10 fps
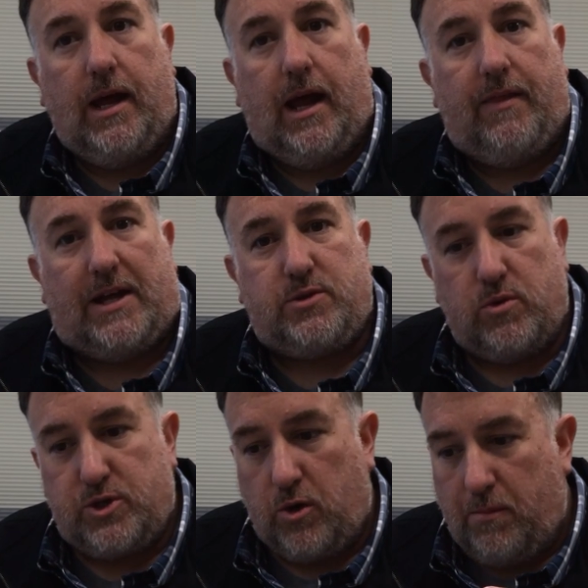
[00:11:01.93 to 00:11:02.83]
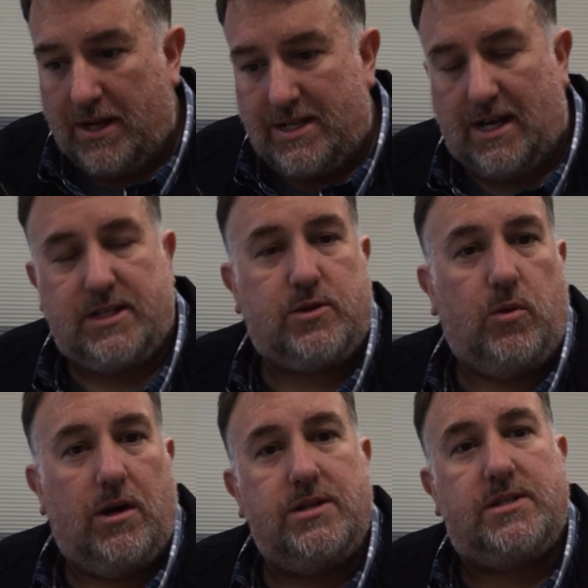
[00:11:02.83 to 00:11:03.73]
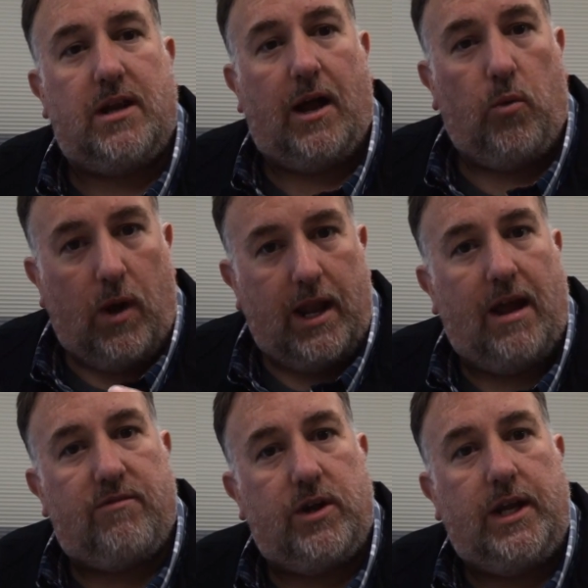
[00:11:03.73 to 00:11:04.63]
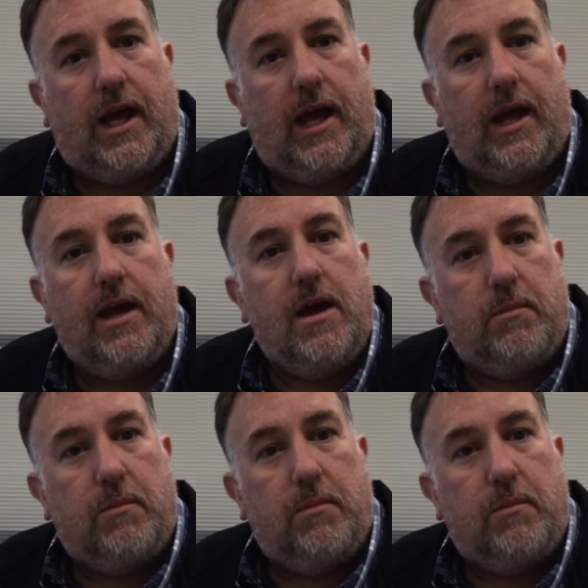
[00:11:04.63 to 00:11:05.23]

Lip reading: and that's where sort of my desk was, and I went every day.